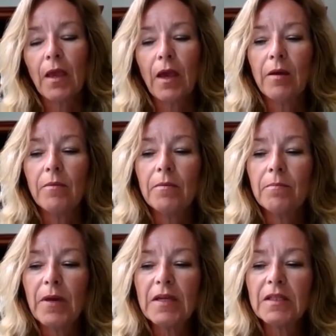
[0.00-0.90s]
And
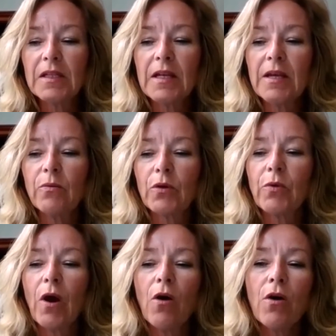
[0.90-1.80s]
basically what
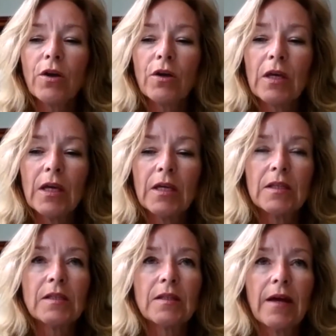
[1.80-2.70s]
we're arguing
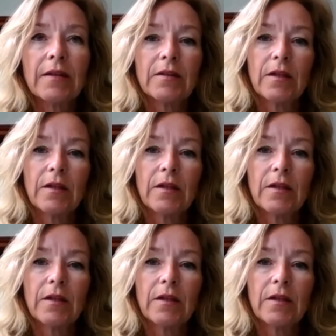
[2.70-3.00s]
is that